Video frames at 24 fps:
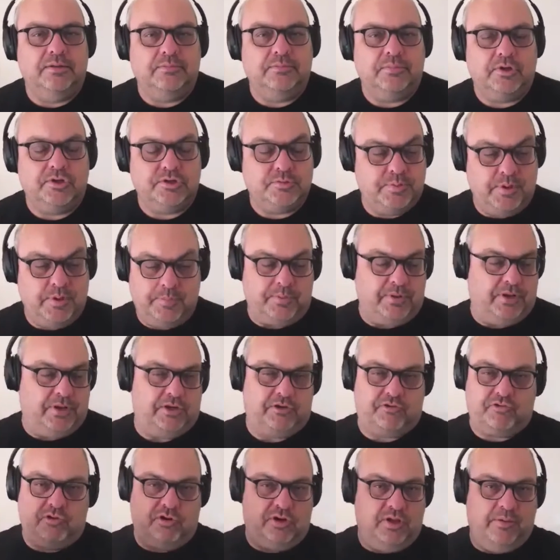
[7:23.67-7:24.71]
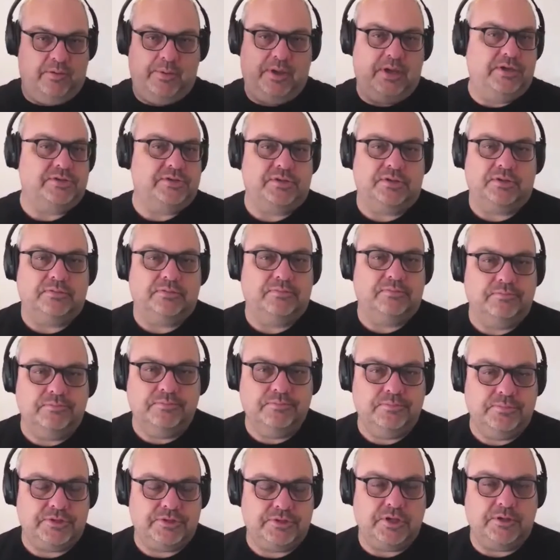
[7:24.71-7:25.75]
because people are truly amazing.
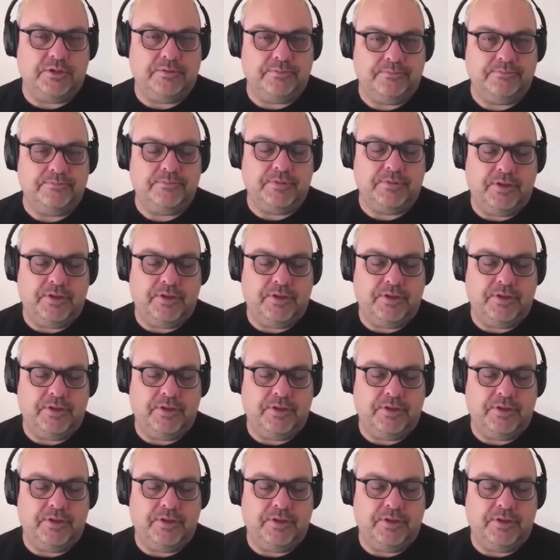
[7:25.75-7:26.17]
So,